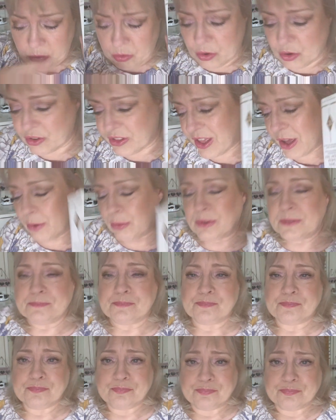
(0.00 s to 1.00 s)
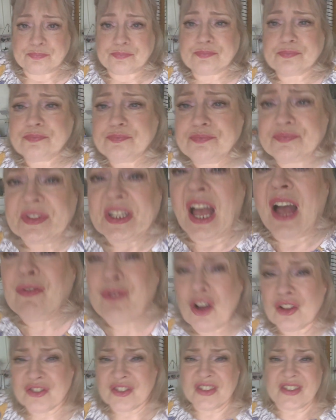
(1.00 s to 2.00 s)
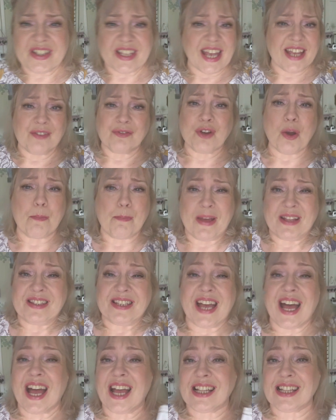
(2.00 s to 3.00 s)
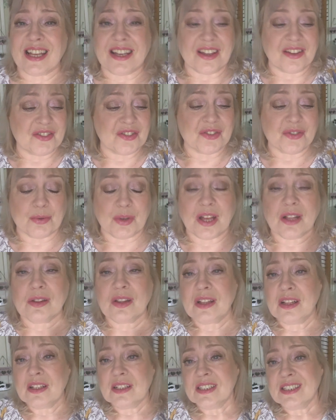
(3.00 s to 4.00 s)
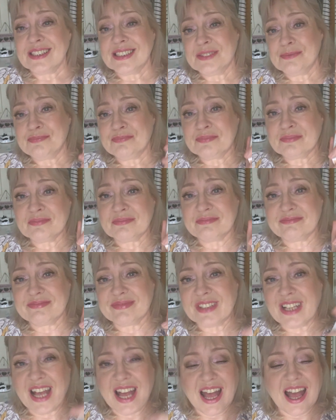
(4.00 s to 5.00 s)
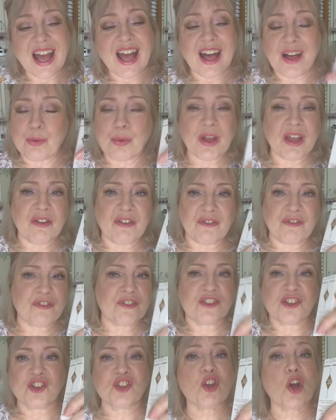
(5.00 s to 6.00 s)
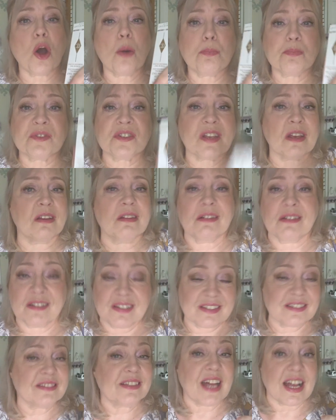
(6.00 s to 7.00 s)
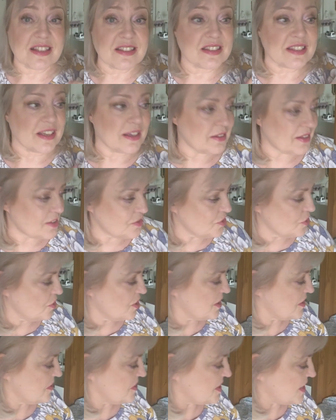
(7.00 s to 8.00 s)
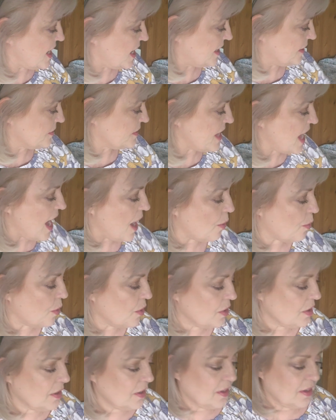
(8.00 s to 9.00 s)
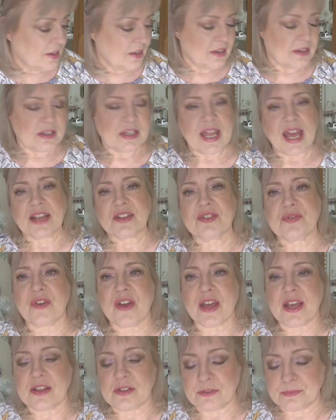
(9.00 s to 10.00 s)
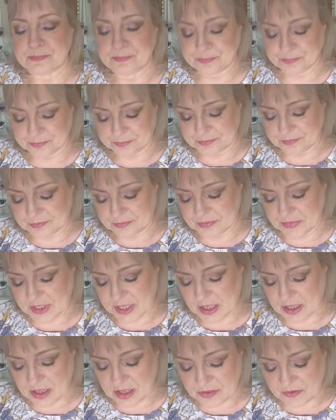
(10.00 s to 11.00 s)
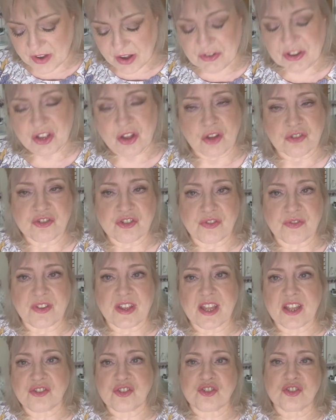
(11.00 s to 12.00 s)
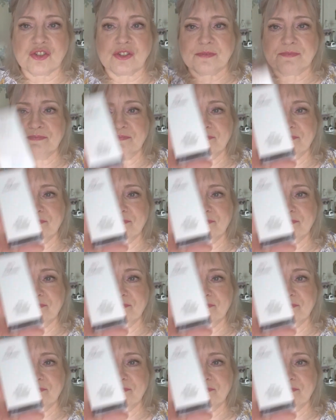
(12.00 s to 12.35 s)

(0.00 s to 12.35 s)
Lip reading: Although I've got to say, I've got better highlighters as well. I'll wear it for the shops. That's it. That's all I can say. Now, next fail. Very controversial.